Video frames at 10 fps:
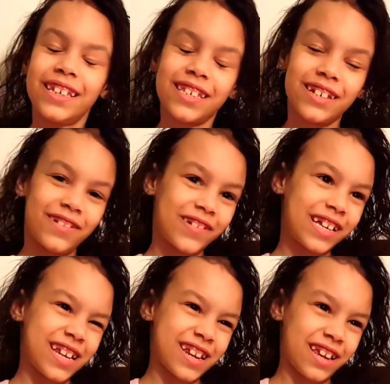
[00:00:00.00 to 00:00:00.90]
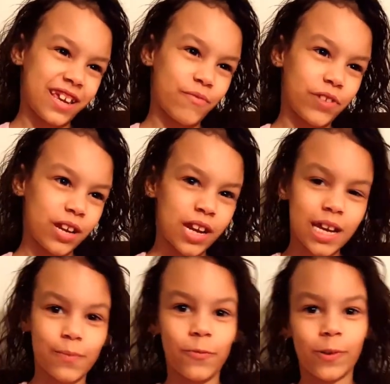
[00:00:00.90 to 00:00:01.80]
So I need to give a
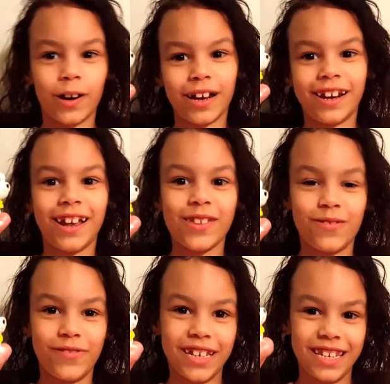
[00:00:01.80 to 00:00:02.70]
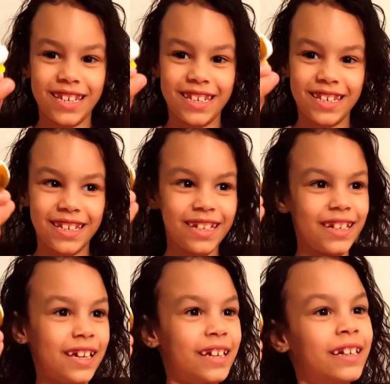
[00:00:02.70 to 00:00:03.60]
name for another one.
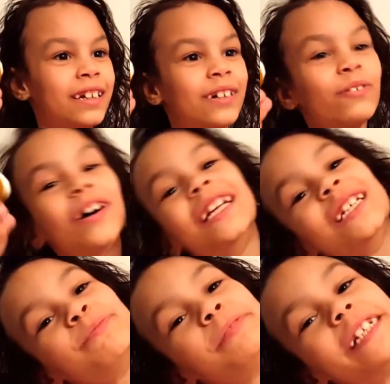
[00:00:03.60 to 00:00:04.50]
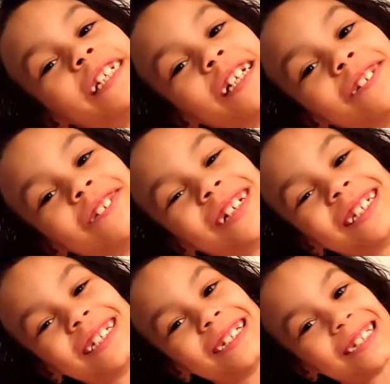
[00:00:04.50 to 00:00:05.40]
What is peanut? What
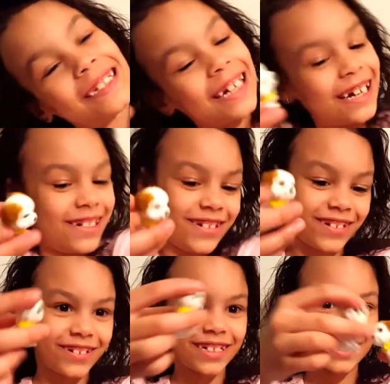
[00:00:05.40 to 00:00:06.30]
is, I don't know.